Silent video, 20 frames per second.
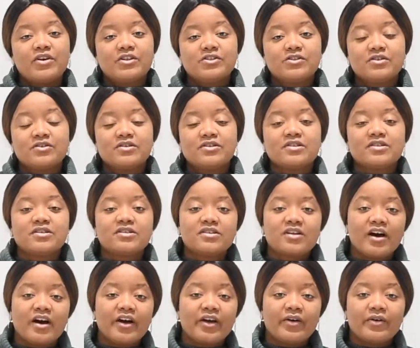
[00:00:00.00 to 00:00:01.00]
fashion,
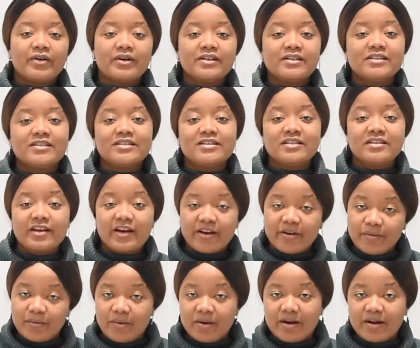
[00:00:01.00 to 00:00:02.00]
style and
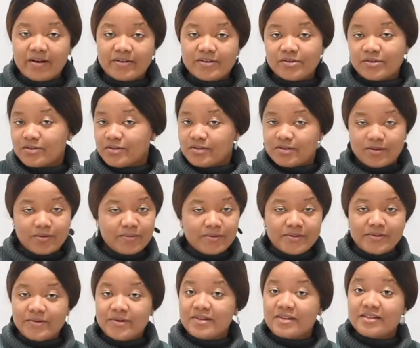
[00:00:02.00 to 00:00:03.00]
DIY. So today we're
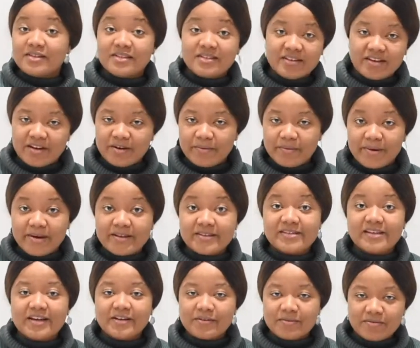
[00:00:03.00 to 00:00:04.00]
doing the DIY
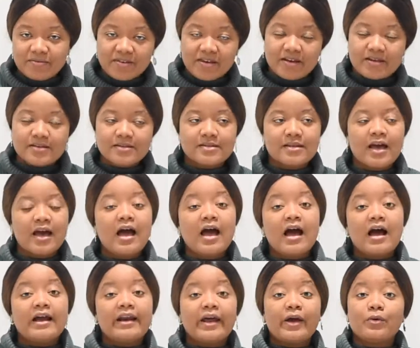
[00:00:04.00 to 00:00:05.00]
side of things,
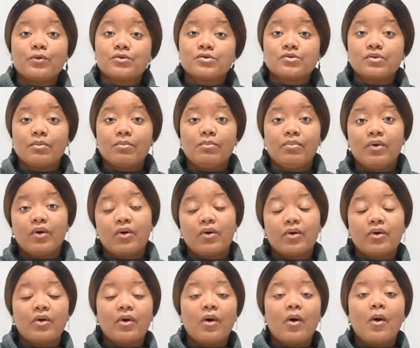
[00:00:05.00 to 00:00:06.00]
and I also
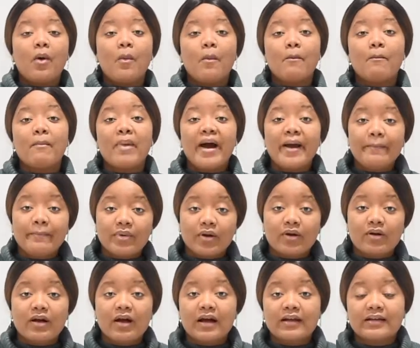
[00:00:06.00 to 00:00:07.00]
blog on my
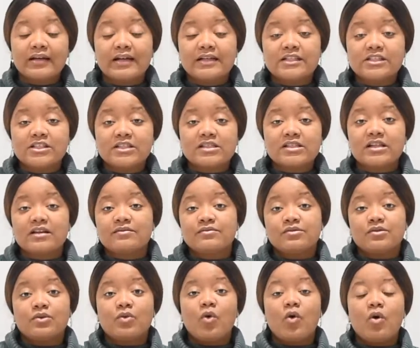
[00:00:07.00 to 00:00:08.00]
blog at
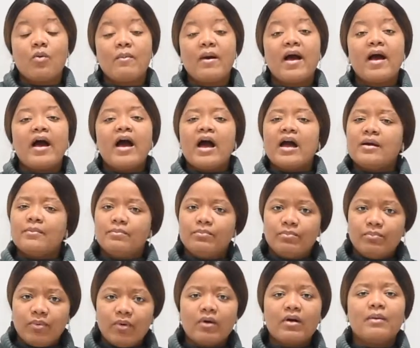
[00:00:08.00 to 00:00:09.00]
caliciousloves.com. I
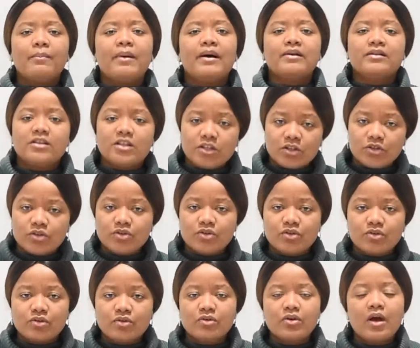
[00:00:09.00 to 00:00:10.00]
blog about these
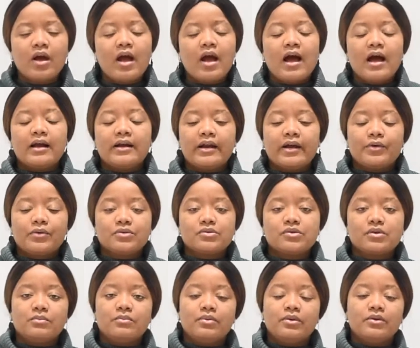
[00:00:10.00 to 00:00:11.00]
two, and I
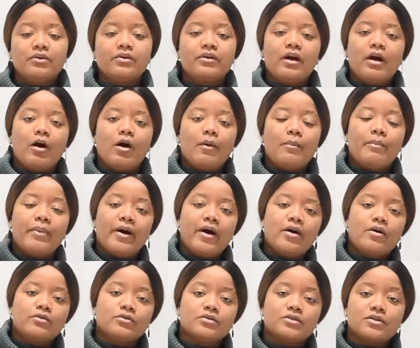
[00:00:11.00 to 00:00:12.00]
also blog
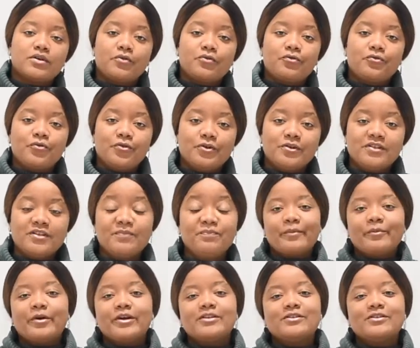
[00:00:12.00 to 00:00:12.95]
about food. I'm